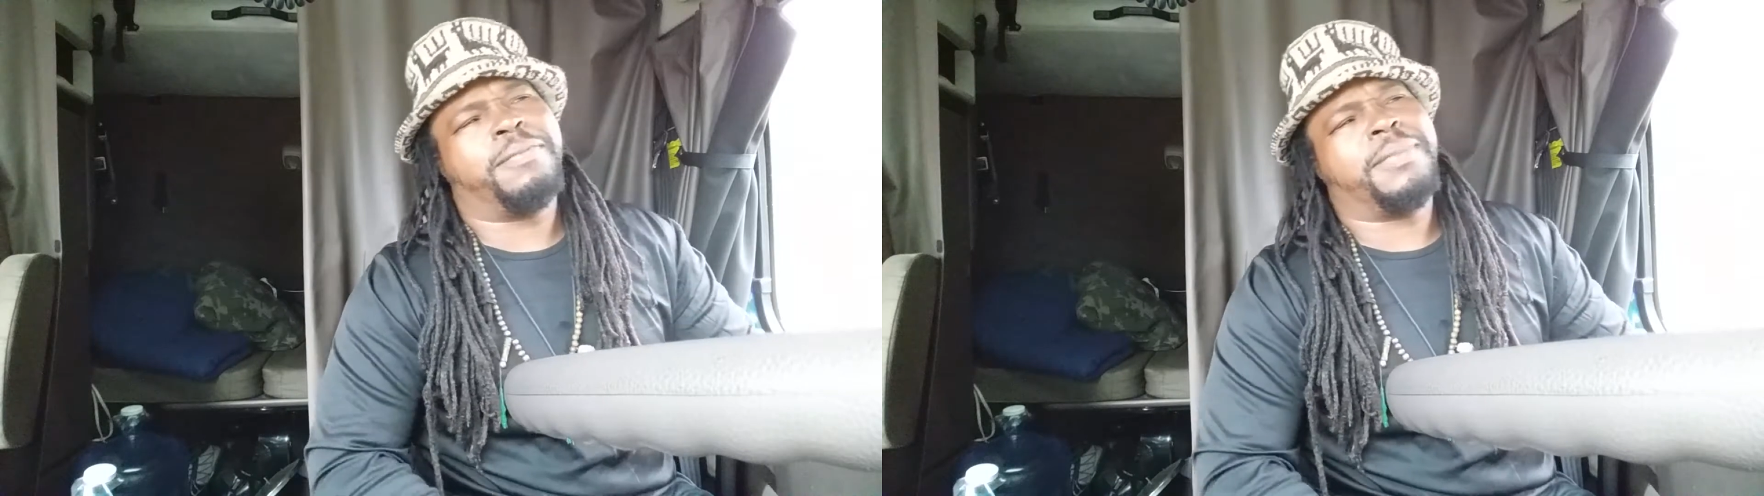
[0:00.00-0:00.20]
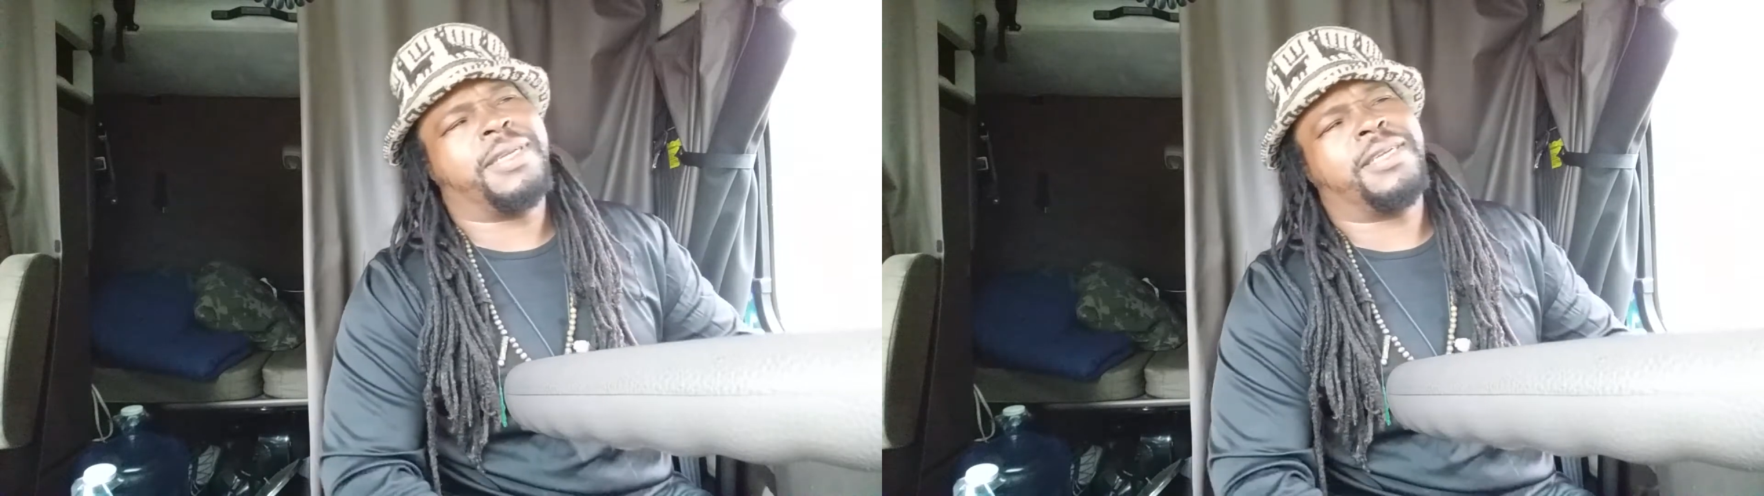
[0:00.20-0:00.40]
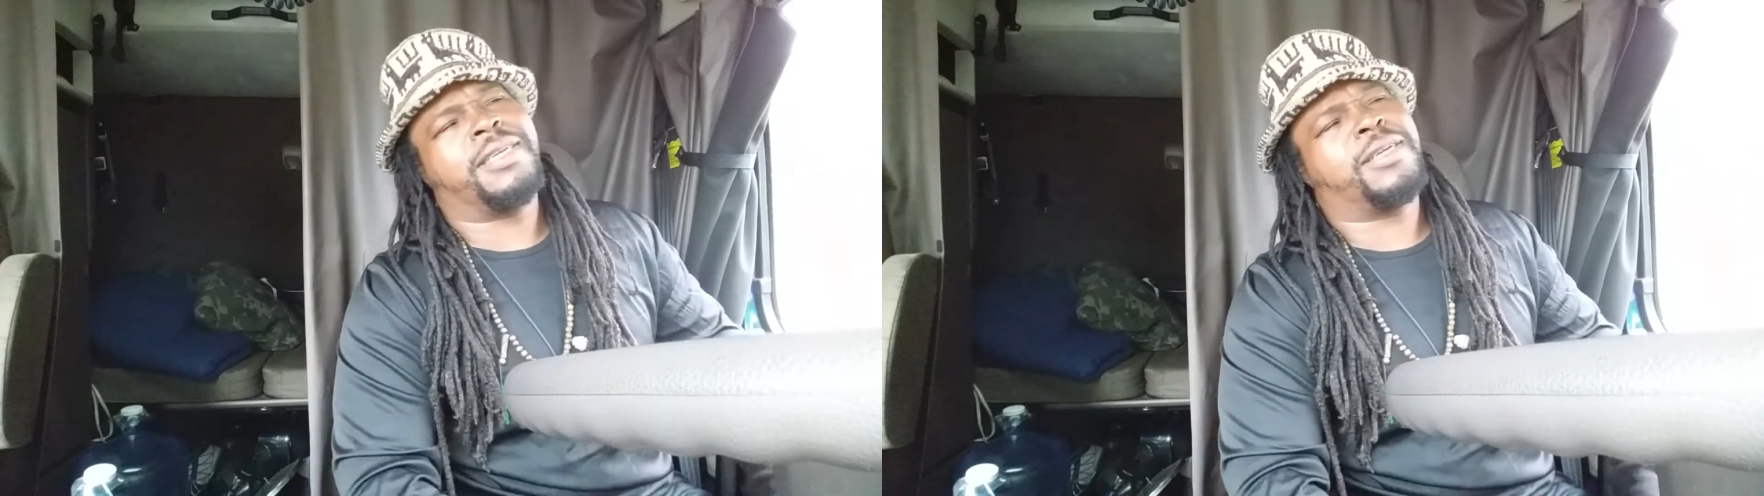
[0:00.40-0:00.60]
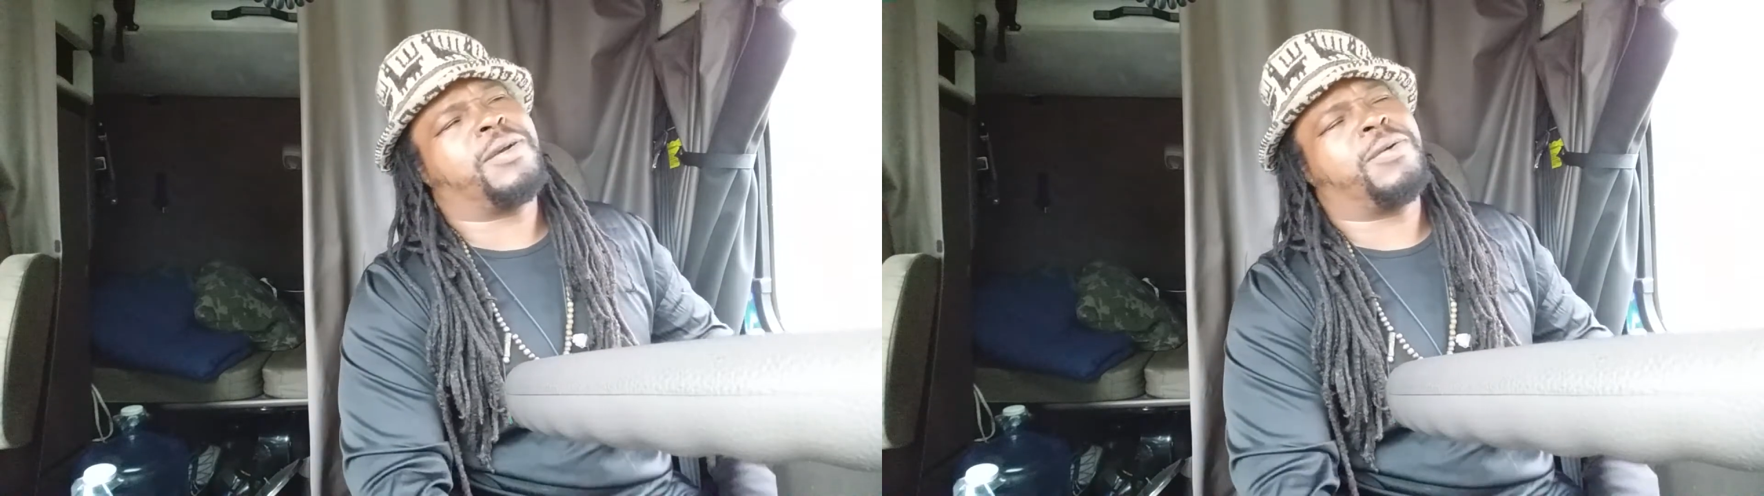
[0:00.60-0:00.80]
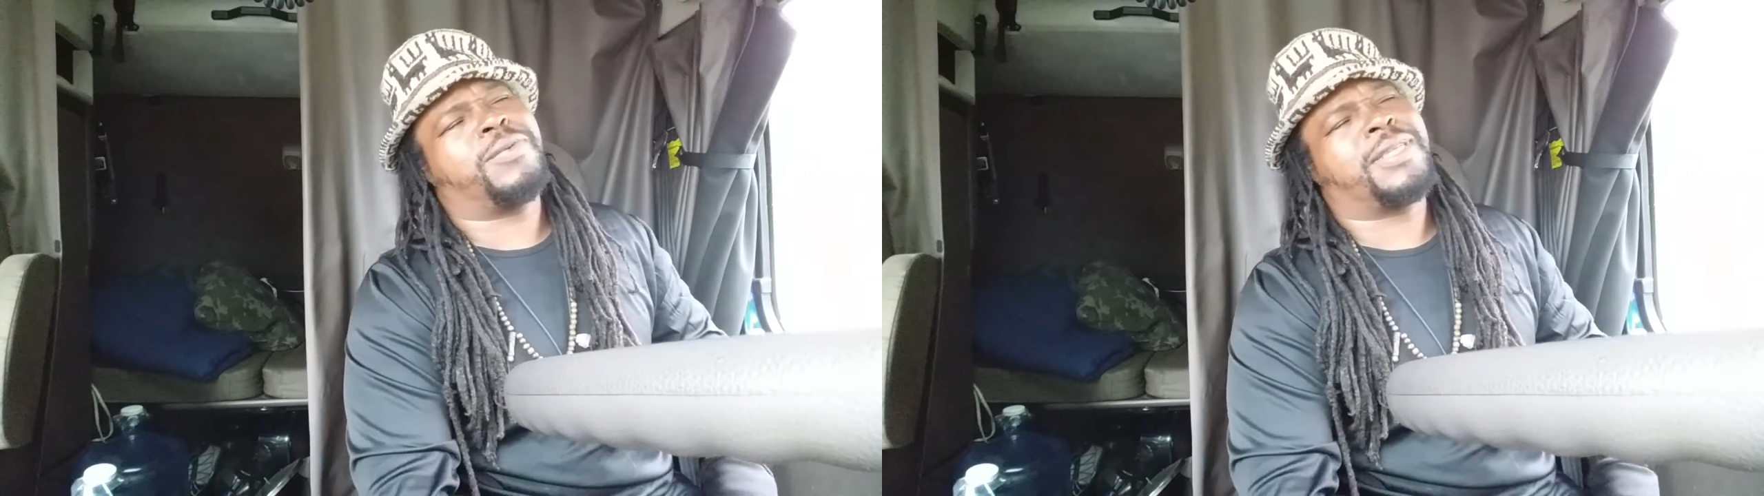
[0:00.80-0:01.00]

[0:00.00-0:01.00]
a minute ago,